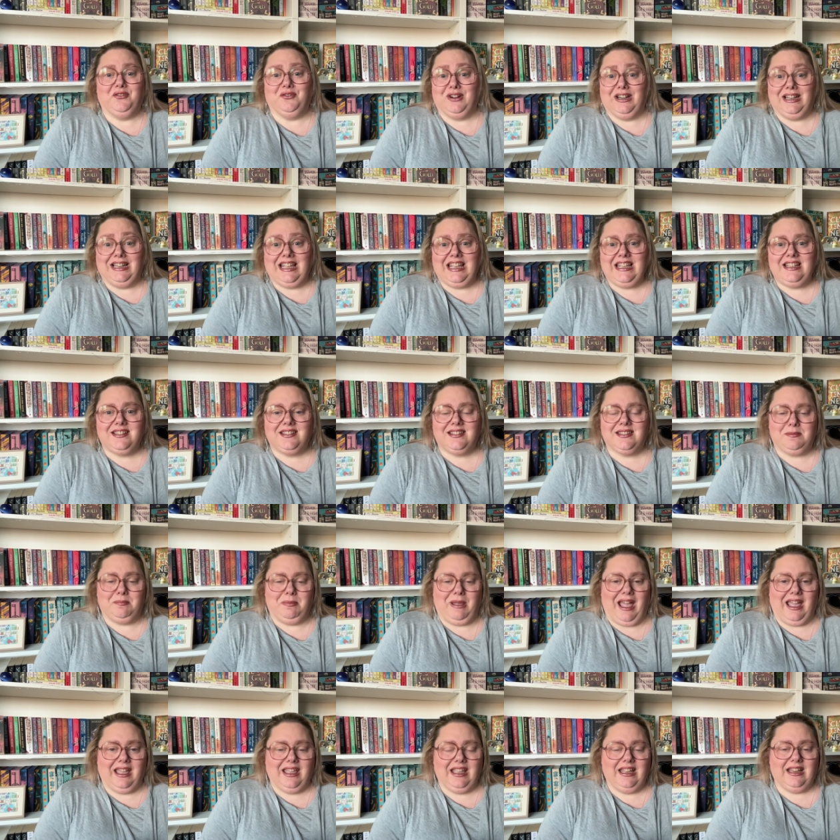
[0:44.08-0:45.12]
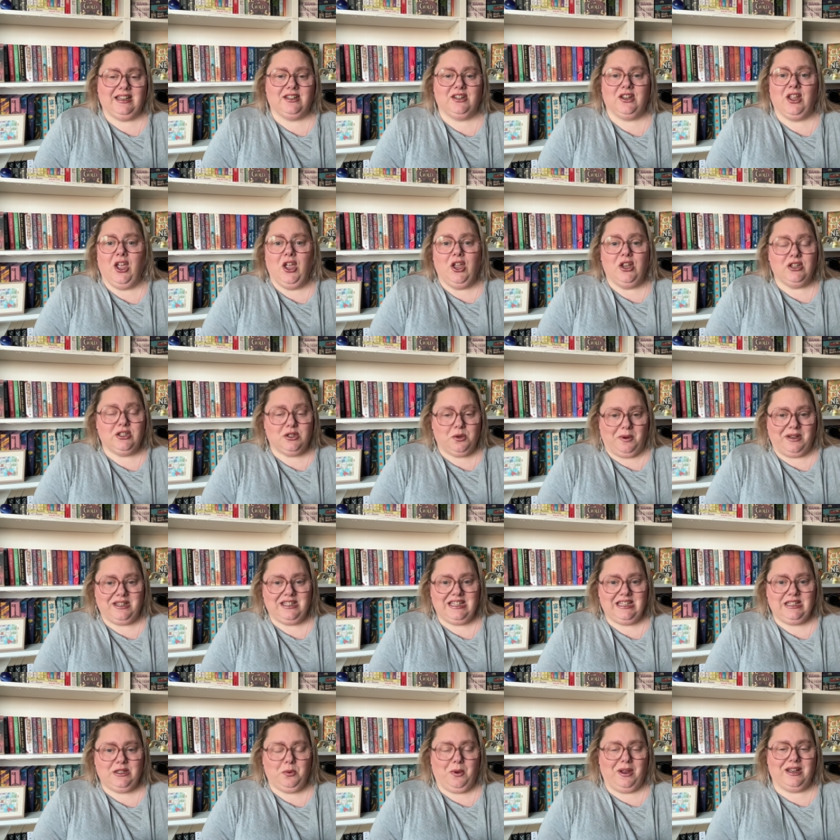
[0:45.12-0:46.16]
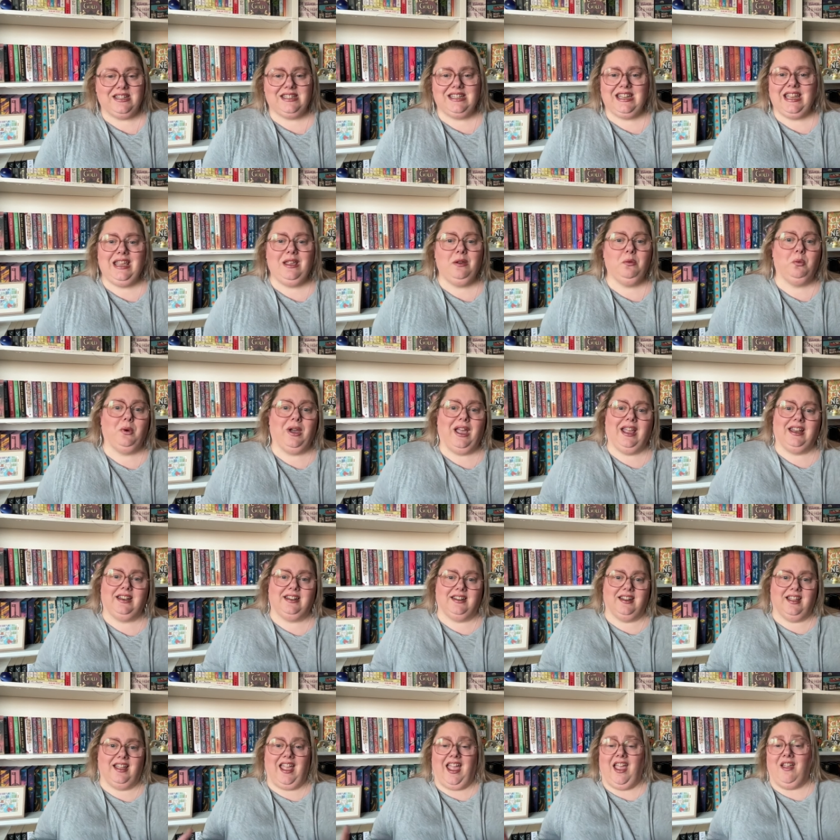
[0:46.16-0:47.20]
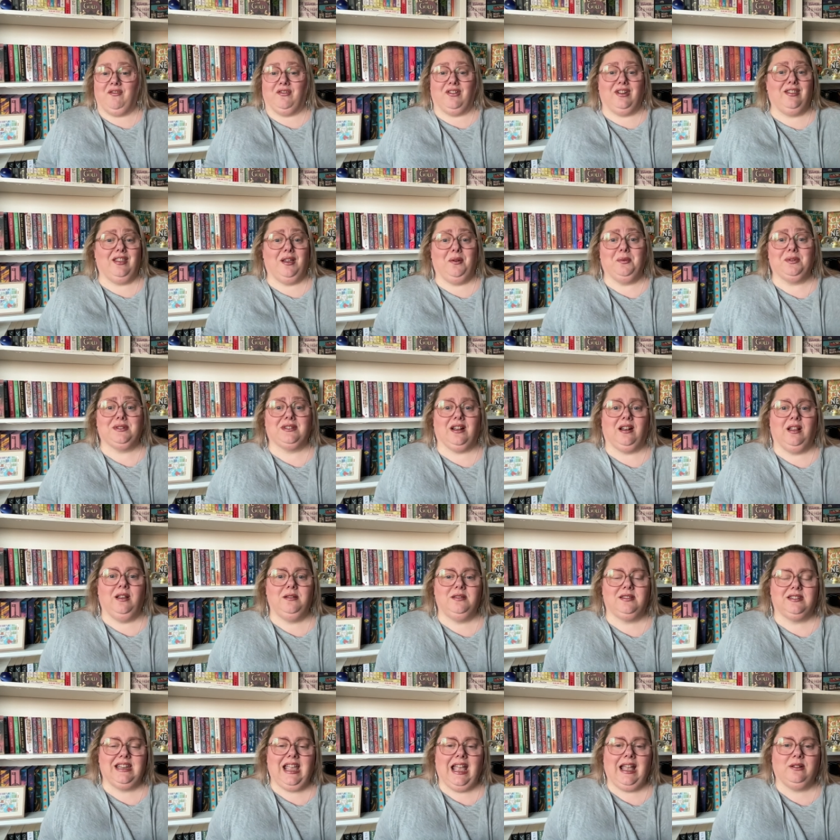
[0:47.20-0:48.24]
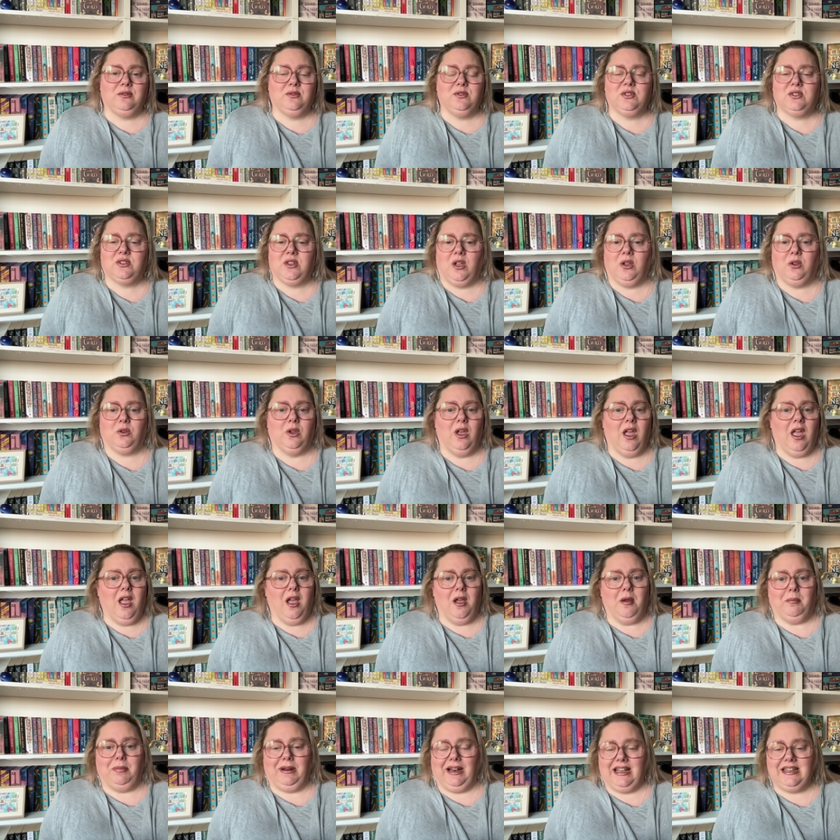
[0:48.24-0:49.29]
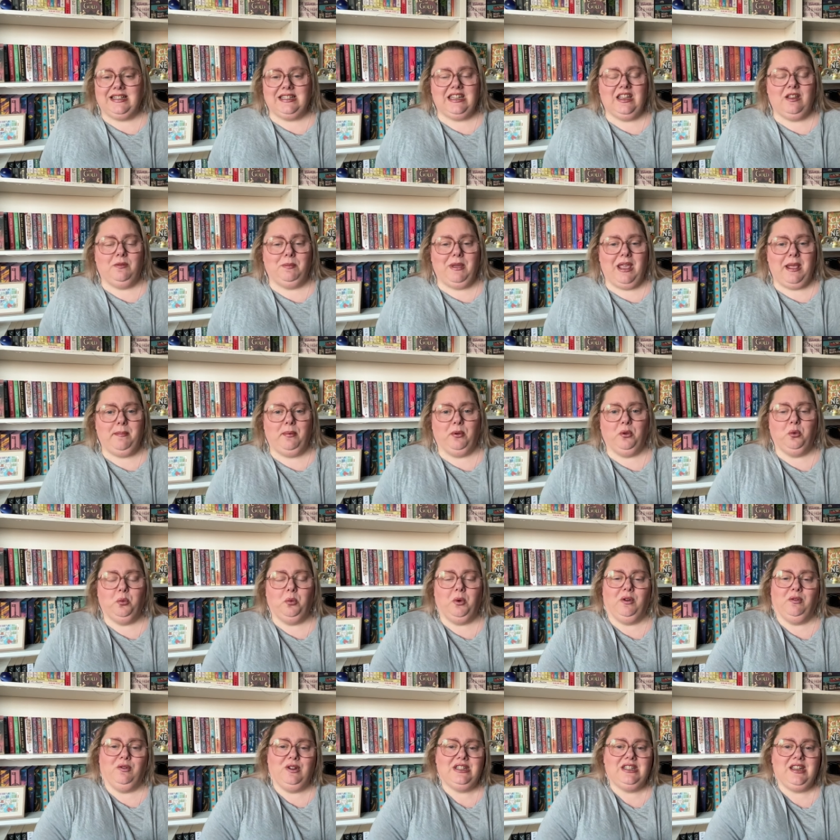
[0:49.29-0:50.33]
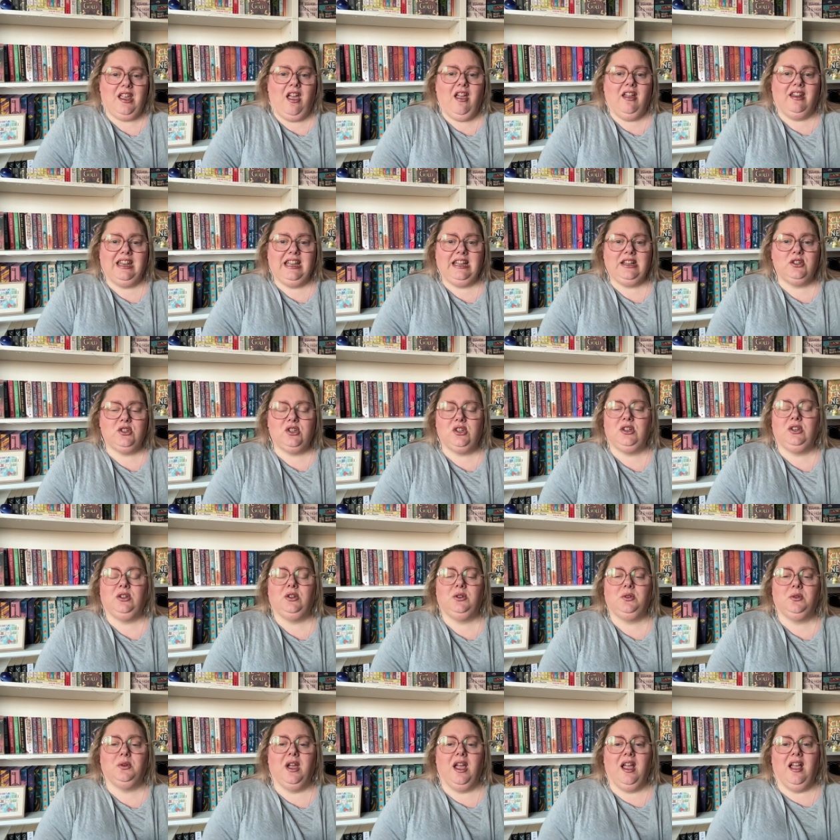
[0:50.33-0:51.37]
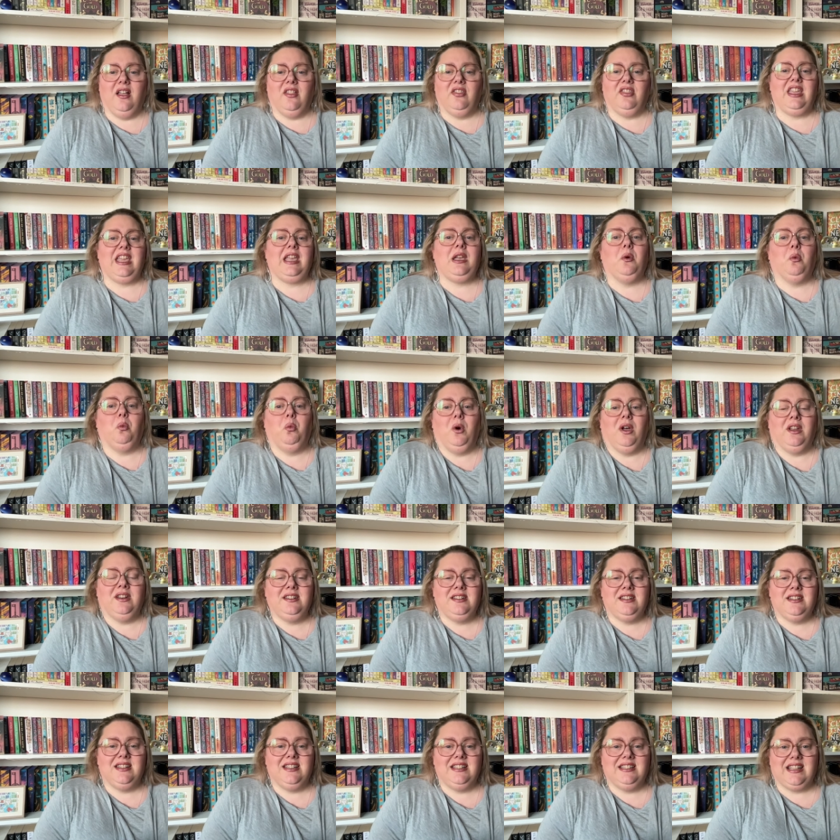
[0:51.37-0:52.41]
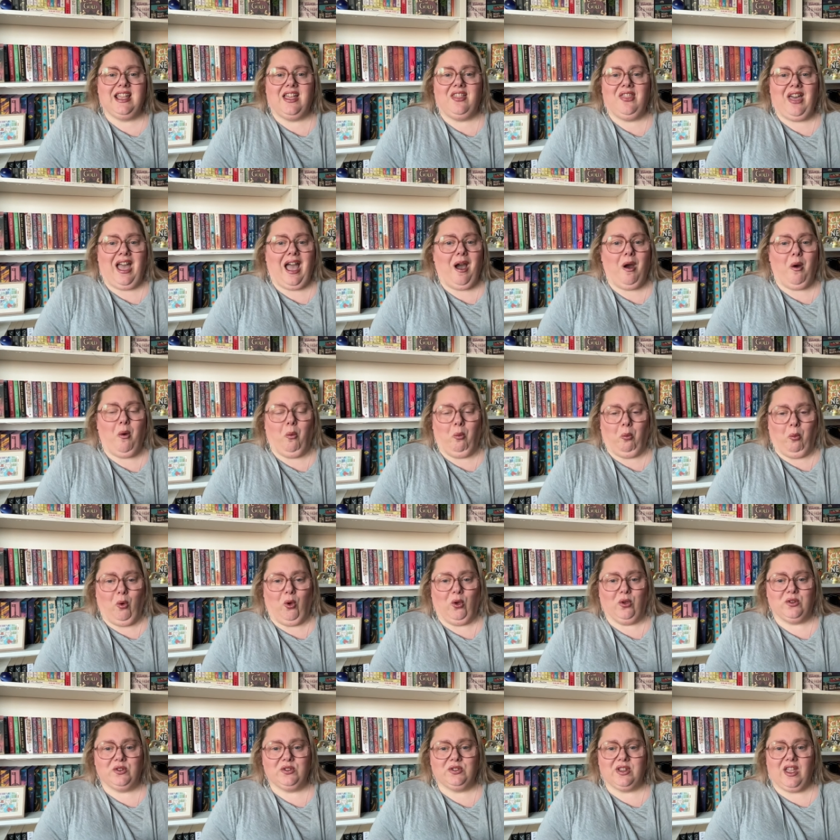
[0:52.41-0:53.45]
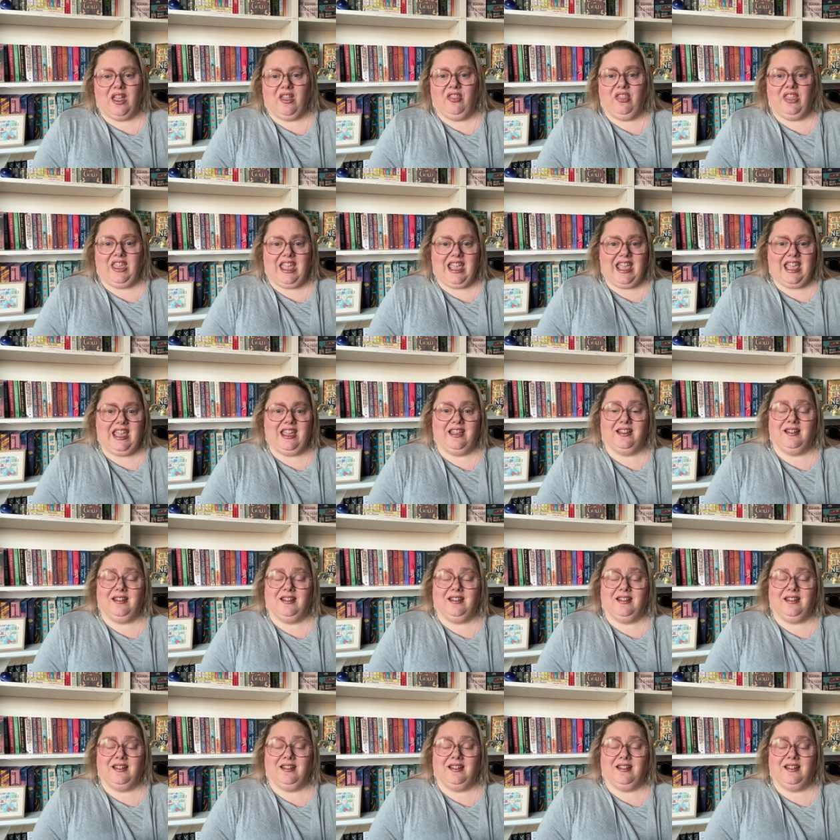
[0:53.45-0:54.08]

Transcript: released back in 2020 when everything was closed down, so plenty of people were returning to the wonders that was the